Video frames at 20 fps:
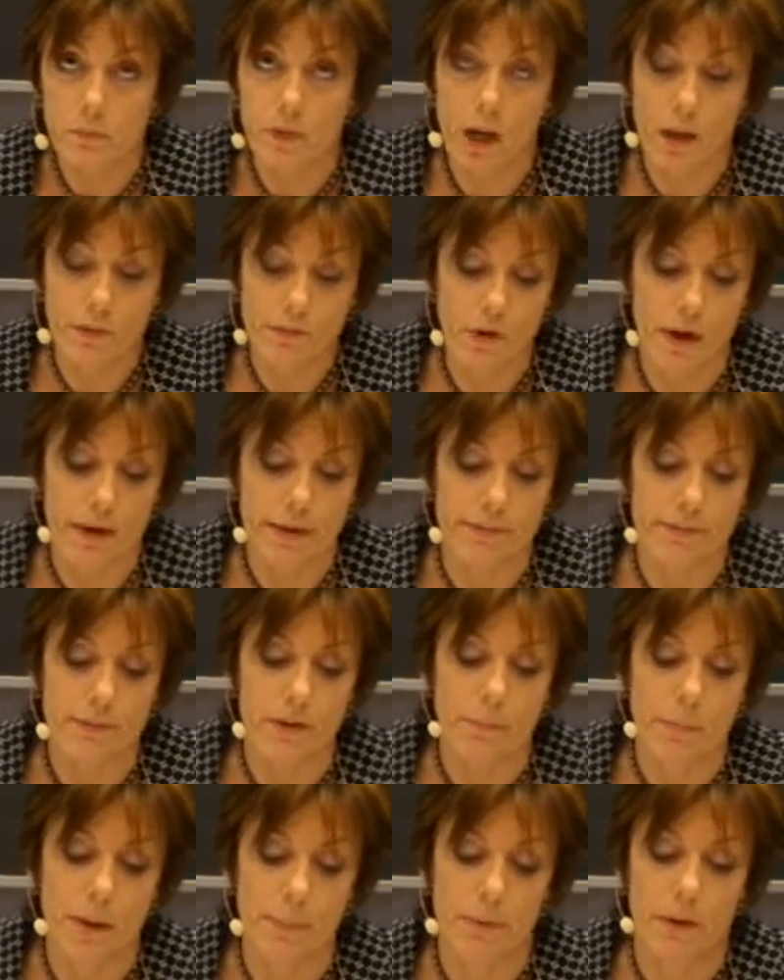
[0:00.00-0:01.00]
I'll try to
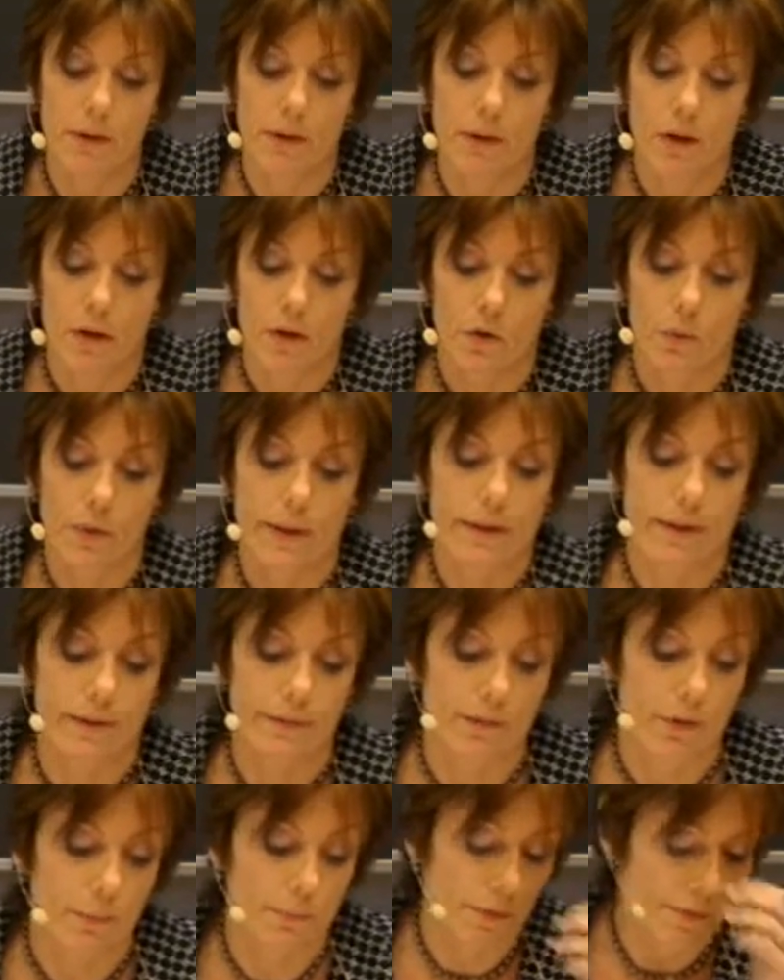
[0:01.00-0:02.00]
sum up quickly
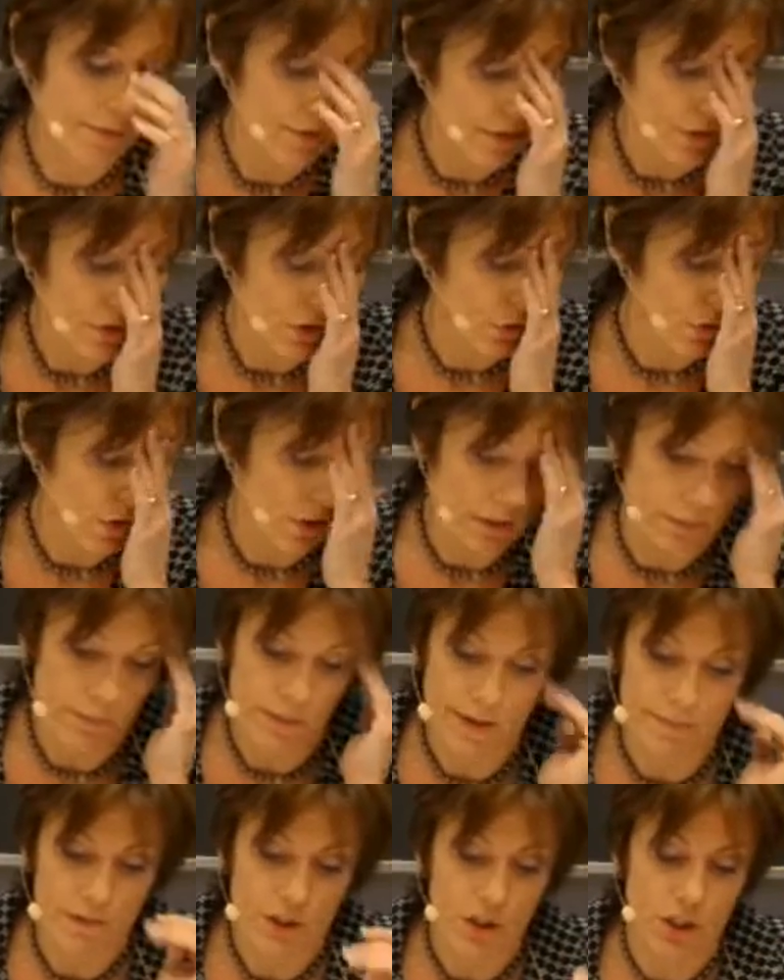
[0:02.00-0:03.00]
so Professor Dworkin
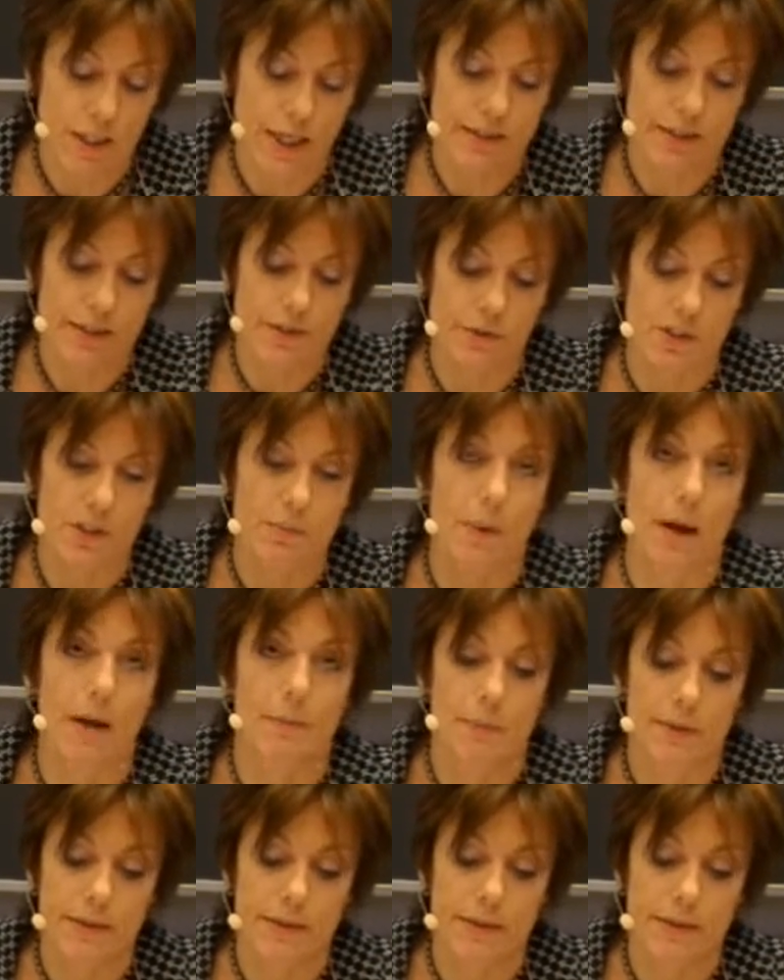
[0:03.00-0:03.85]
will have a chance to respond,